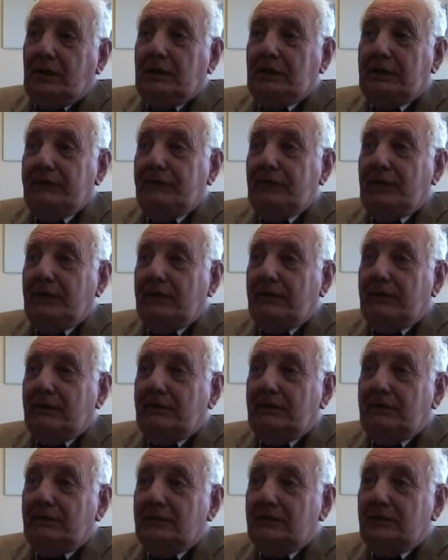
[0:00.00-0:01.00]
I lived here
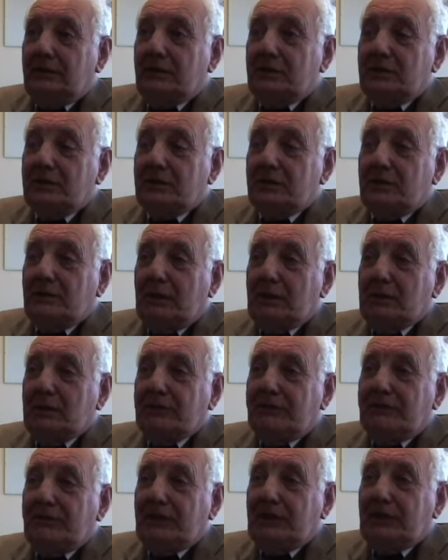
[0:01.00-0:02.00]
and it was the most
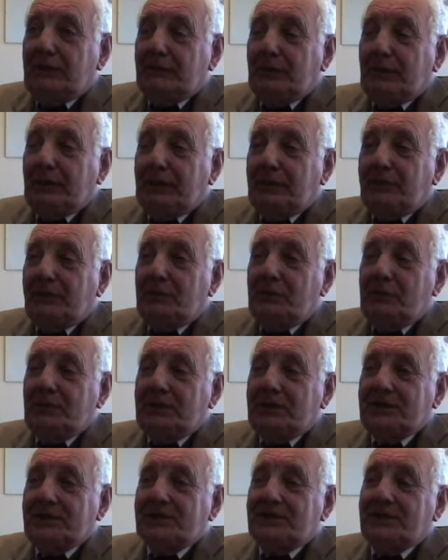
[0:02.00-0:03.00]
convenient place for me to
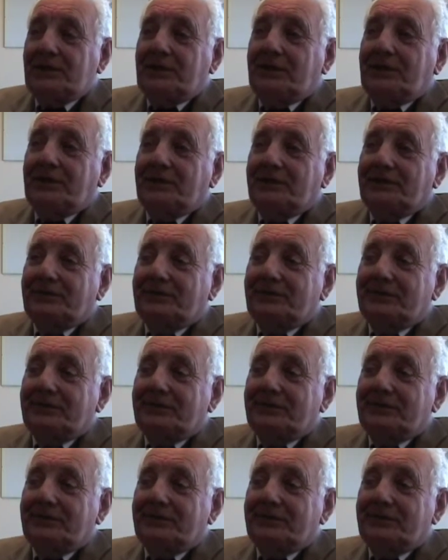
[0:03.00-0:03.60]
start.